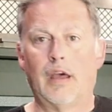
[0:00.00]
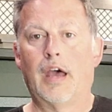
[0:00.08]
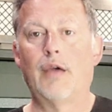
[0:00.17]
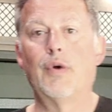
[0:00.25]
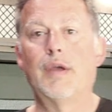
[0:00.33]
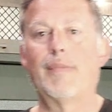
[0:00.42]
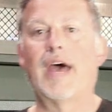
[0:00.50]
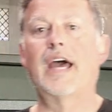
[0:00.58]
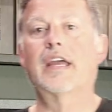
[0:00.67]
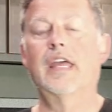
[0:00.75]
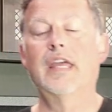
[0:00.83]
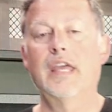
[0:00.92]
I went
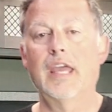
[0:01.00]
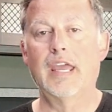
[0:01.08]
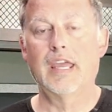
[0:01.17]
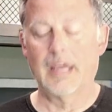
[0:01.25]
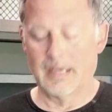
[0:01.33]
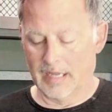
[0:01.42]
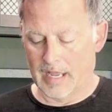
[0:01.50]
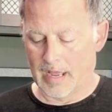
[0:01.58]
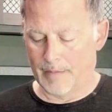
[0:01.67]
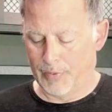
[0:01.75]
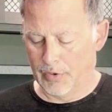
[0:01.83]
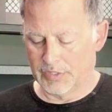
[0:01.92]
back and
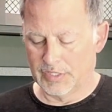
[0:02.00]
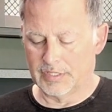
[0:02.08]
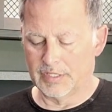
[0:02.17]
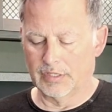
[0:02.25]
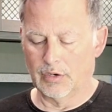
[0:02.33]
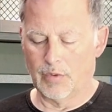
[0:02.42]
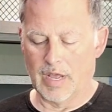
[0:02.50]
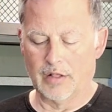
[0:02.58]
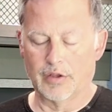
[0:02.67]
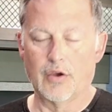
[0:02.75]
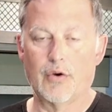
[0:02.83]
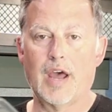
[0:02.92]
purchased a little while ago.